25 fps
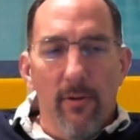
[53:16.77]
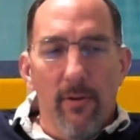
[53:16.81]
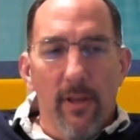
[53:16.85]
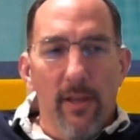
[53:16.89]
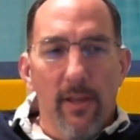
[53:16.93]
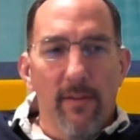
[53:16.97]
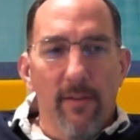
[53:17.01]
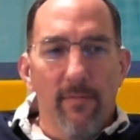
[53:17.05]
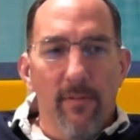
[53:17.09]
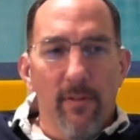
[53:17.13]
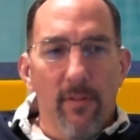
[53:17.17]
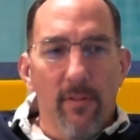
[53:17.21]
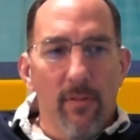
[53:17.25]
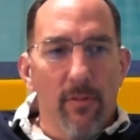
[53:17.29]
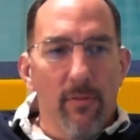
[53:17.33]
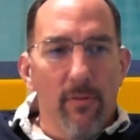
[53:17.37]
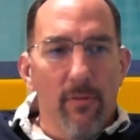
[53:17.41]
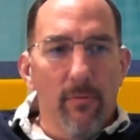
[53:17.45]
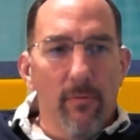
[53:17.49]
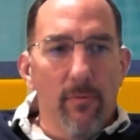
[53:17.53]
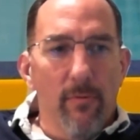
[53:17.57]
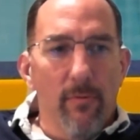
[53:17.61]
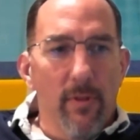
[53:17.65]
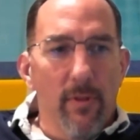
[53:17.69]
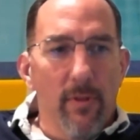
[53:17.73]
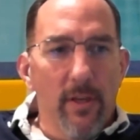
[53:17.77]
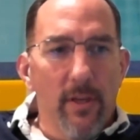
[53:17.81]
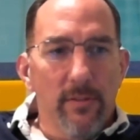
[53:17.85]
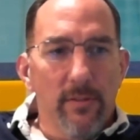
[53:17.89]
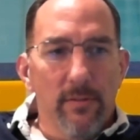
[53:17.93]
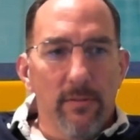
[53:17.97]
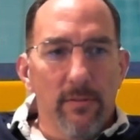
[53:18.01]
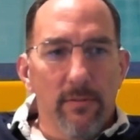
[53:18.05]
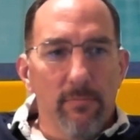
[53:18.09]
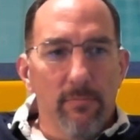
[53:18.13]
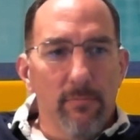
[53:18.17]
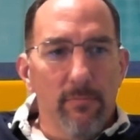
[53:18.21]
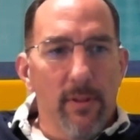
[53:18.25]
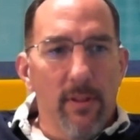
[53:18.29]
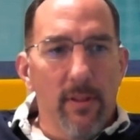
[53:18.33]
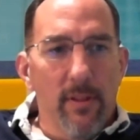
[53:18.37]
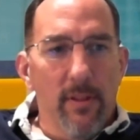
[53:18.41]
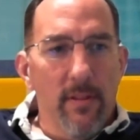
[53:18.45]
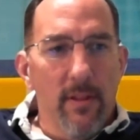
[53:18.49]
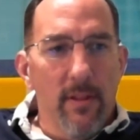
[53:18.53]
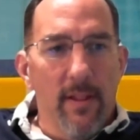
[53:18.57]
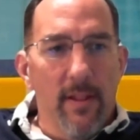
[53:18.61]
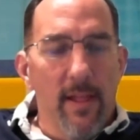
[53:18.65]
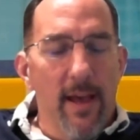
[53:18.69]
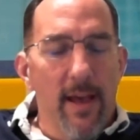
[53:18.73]
even through this,
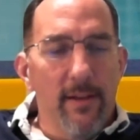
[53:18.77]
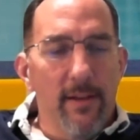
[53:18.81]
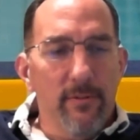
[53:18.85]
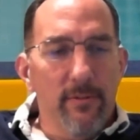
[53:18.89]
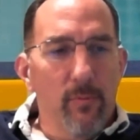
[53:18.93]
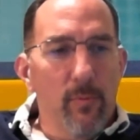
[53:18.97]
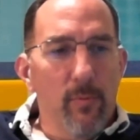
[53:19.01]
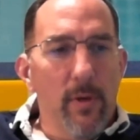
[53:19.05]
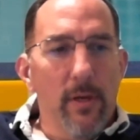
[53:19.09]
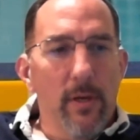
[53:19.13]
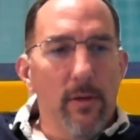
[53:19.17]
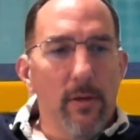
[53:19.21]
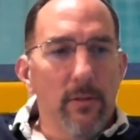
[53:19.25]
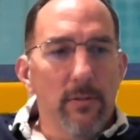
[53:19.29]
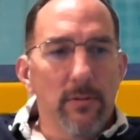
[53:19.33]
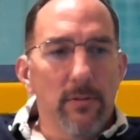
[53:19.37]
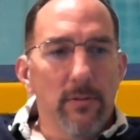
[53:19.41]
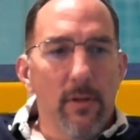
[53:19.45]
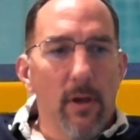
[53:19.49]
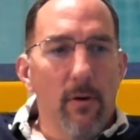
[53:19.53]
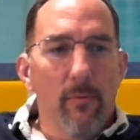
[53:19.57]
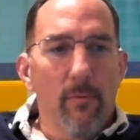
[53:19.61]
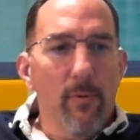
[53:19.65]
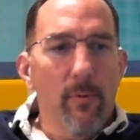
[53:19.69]
within the last week or so,